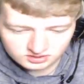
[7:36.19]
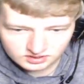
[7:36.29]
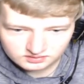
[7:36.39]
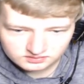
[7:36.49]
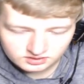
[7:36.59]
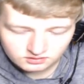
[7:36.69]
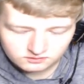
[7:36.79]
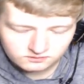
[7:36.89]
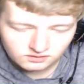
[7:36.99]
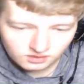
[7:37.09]
gonna have to go
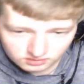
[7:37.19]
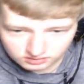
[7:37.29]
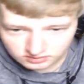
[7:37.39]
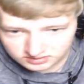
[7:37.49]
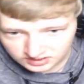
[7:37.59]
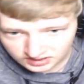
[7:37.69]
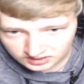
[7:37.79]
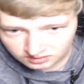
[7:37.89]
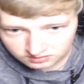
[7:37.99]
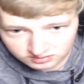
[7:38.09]
farther, because I gotta
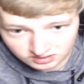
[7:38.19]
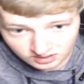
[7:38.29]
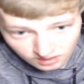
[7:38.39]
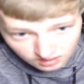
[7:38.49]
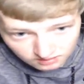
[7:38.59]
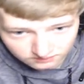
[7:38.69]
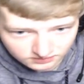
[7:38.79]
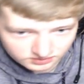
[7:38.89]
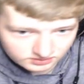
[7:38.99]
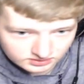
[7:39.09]
go to the other
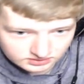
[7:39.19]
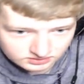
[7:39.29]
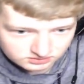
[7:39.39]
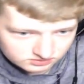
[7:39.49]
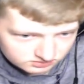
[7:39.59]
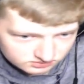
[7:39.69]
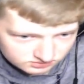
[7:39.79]
village.